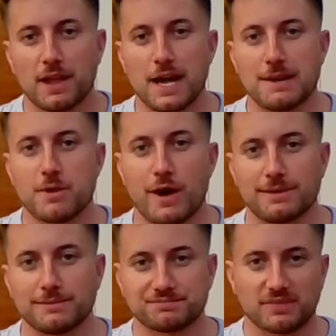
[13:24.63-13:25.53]
All
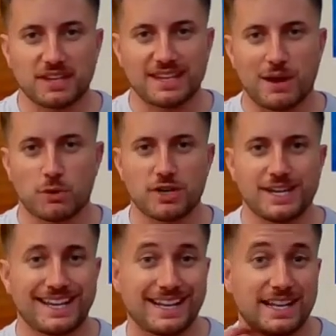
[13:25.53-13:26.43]
right, now we're going
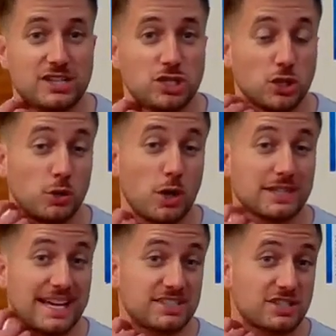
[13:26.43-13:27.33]
to get into
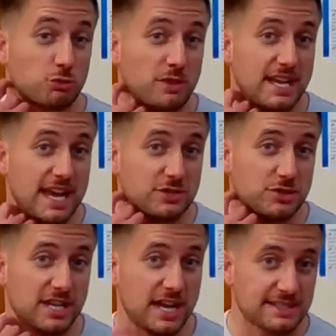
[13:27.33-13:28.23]
our last 3
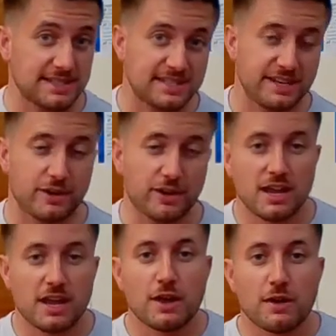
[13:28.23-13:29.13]
exercises
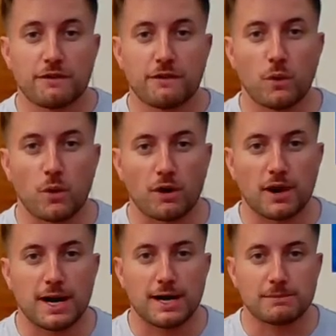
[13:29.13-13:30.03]
here
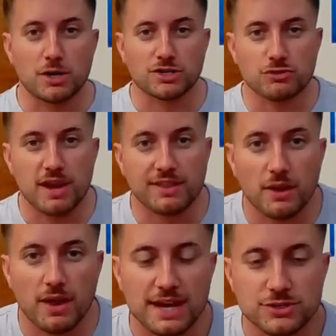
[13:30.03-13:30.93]
for our
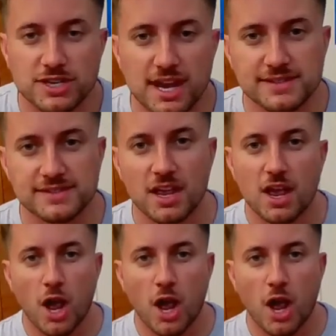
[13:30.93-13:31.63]
strength exercises.